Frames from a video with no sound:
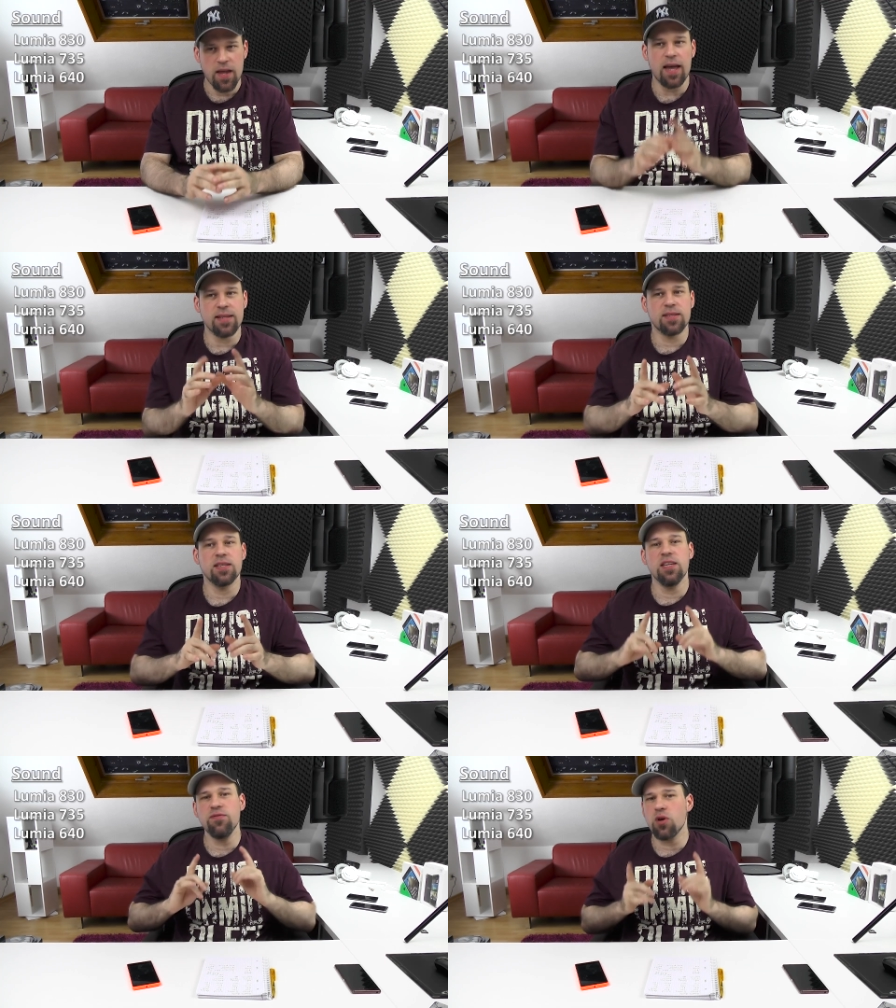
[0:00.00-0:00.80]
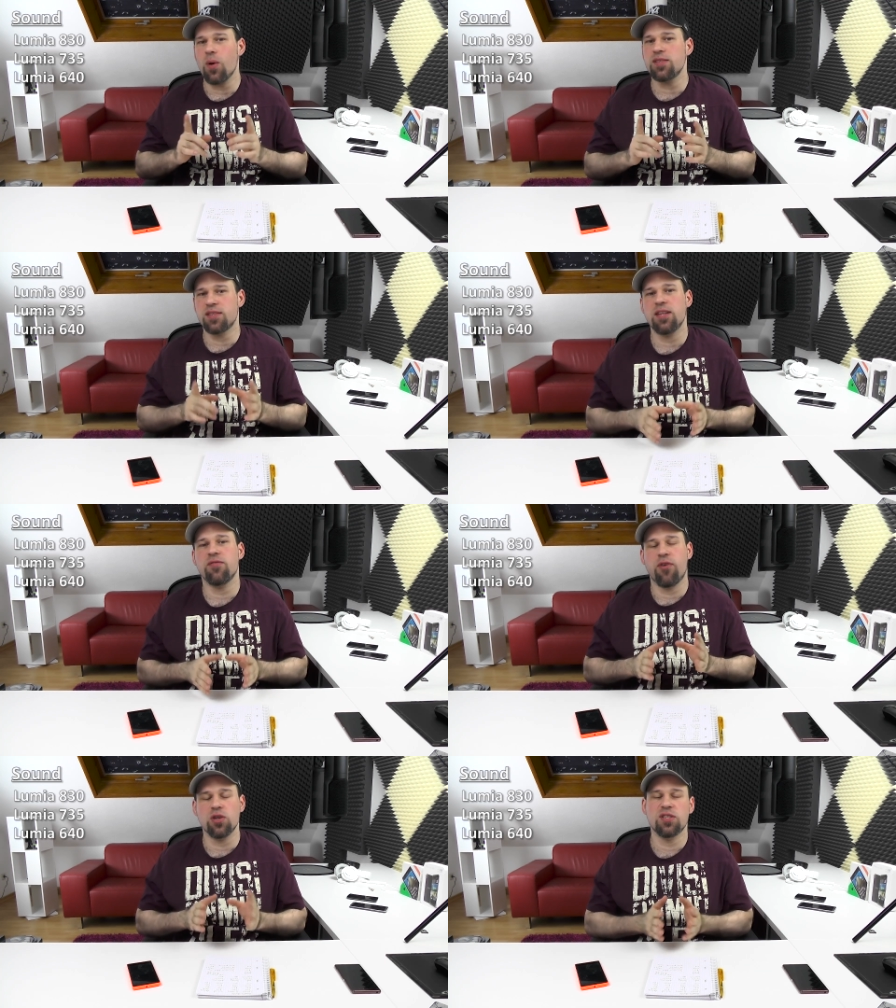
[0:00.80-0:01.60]
And even though I said
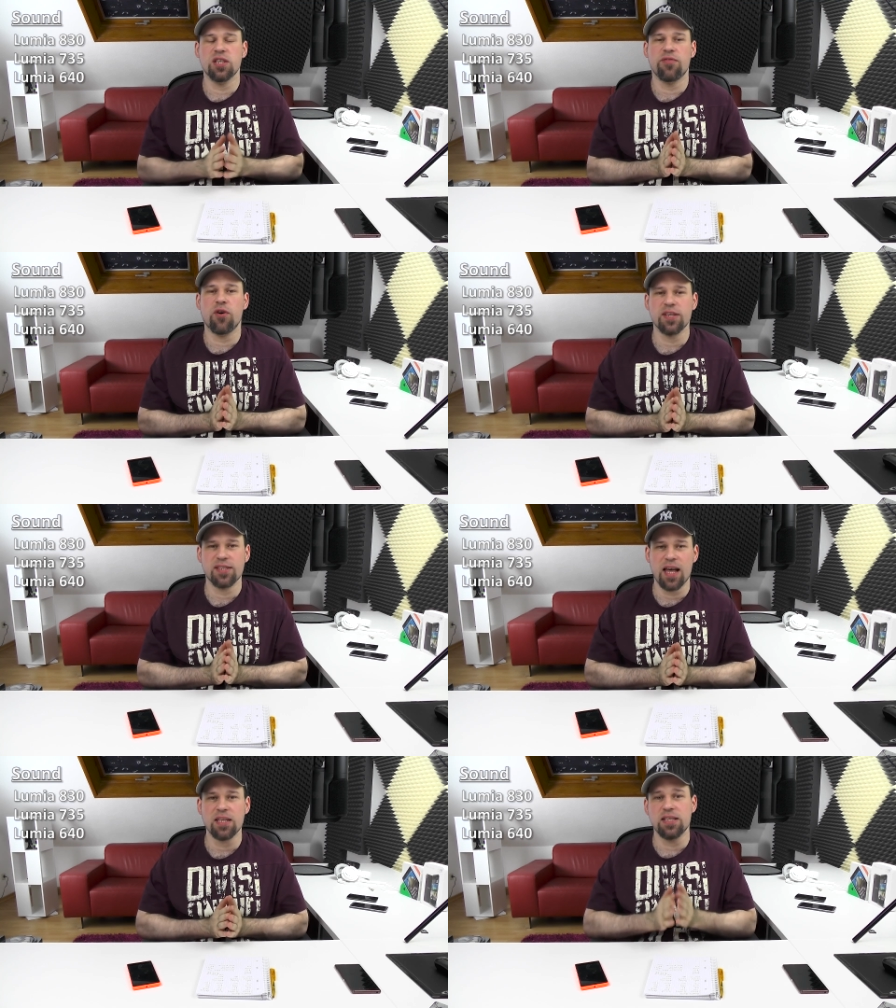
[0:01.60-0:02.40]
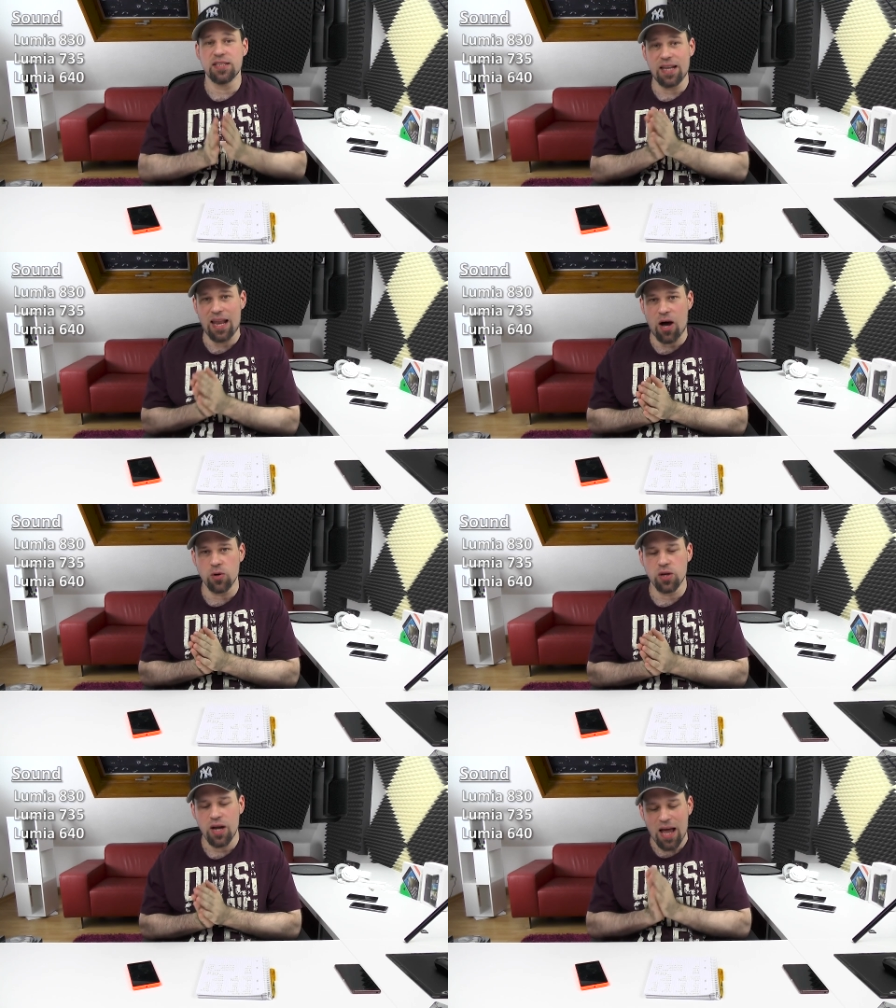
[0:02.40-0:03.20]
for the 640 XL it is
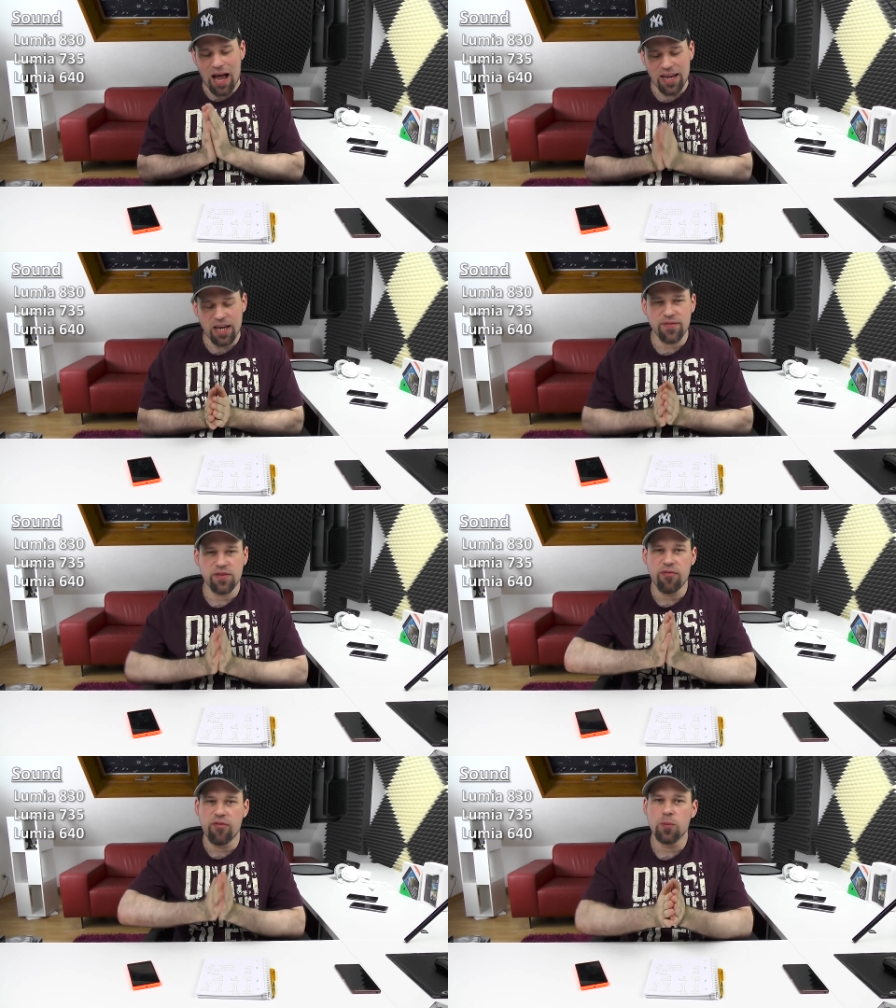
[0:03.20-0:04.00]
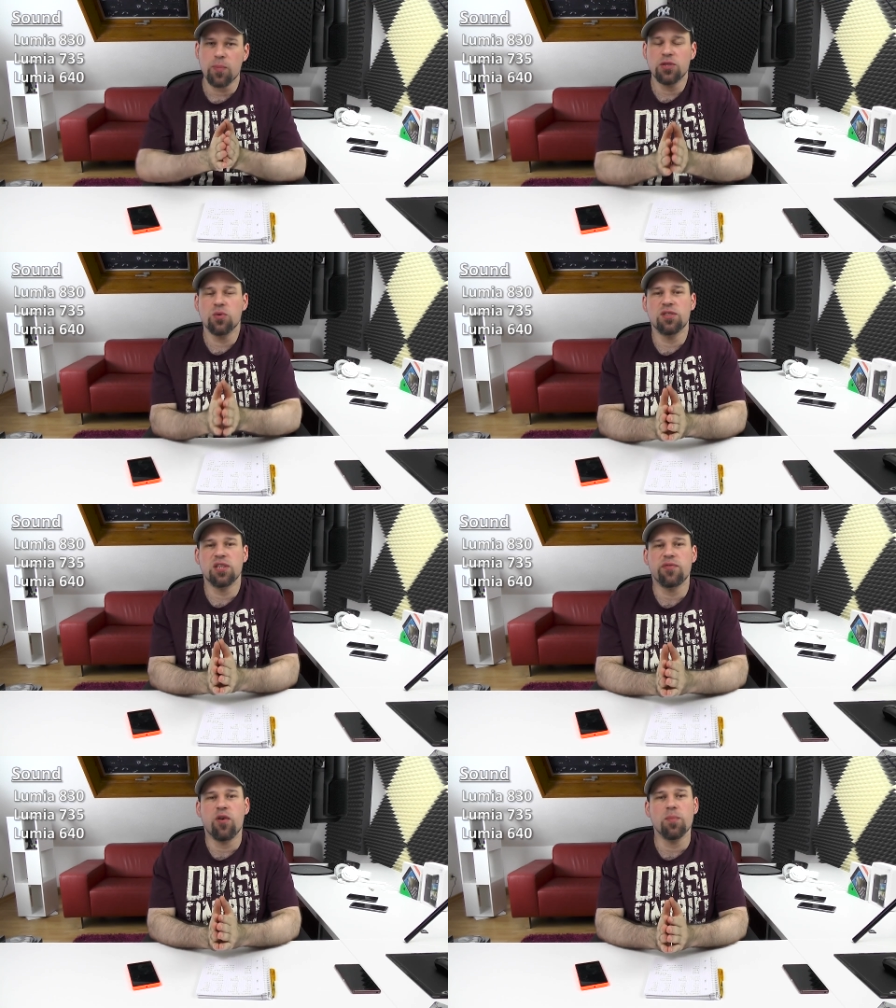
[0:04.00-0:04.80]
louder, I give the third place to the
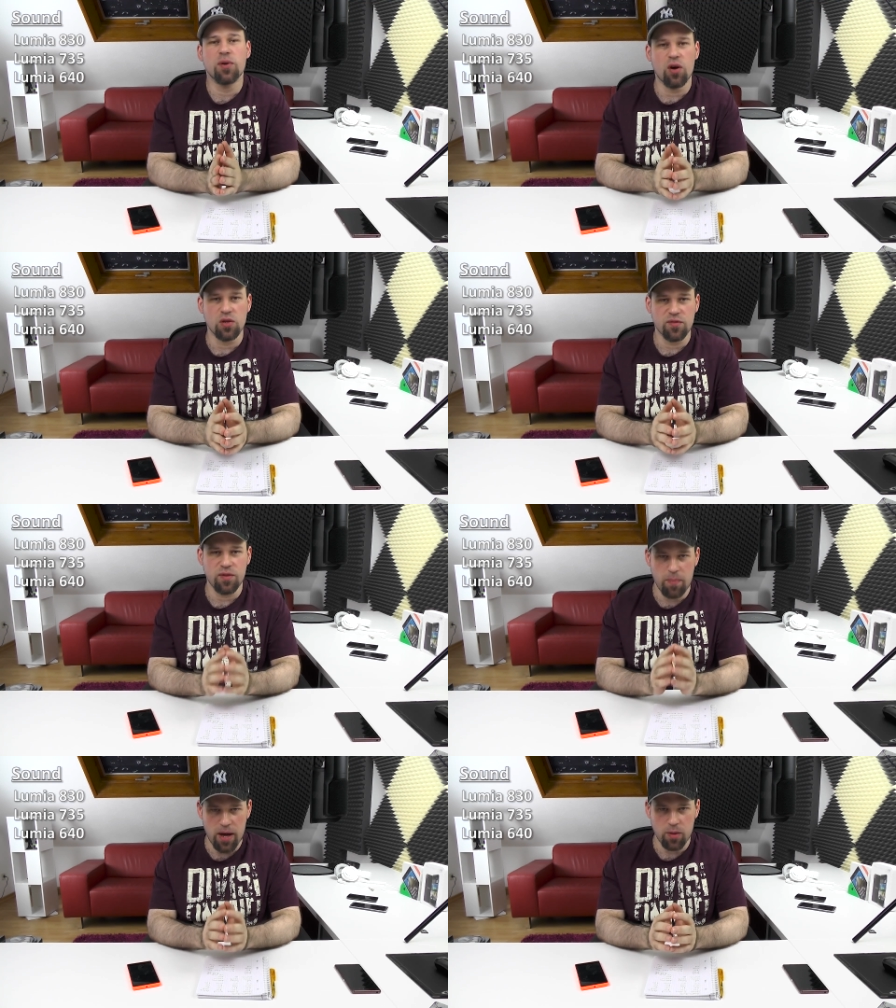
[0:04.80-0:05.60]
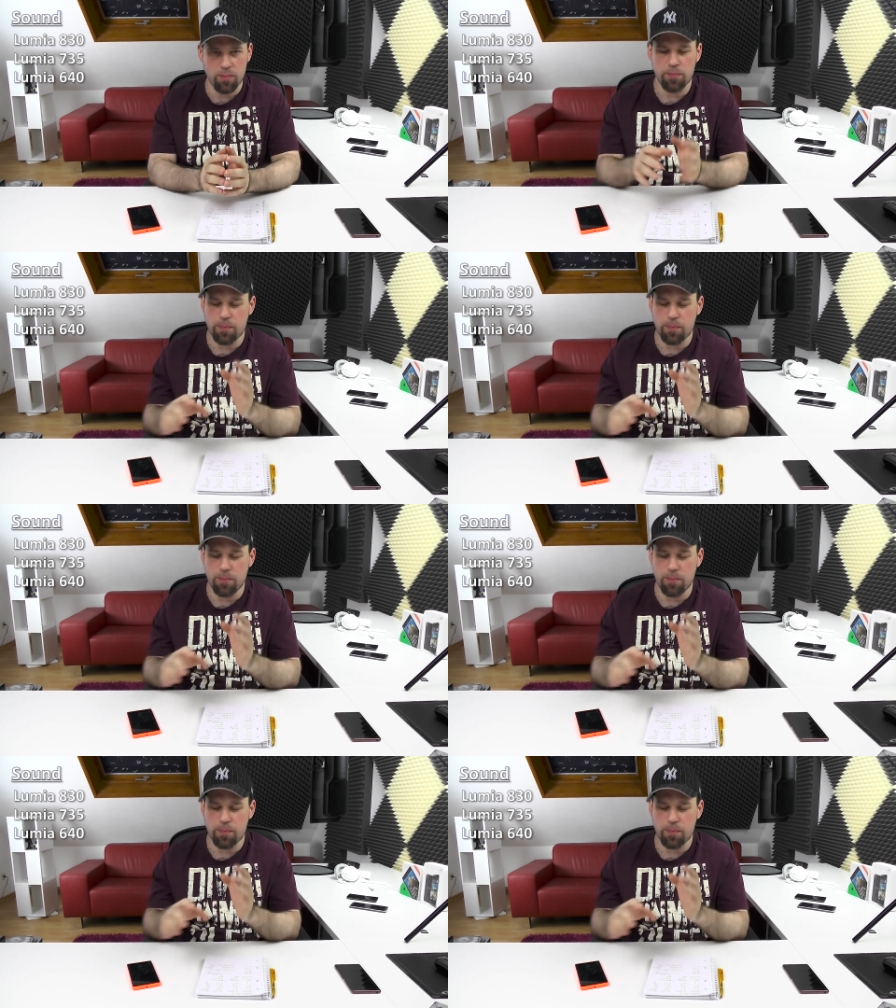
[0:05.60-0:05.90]
640 because of the better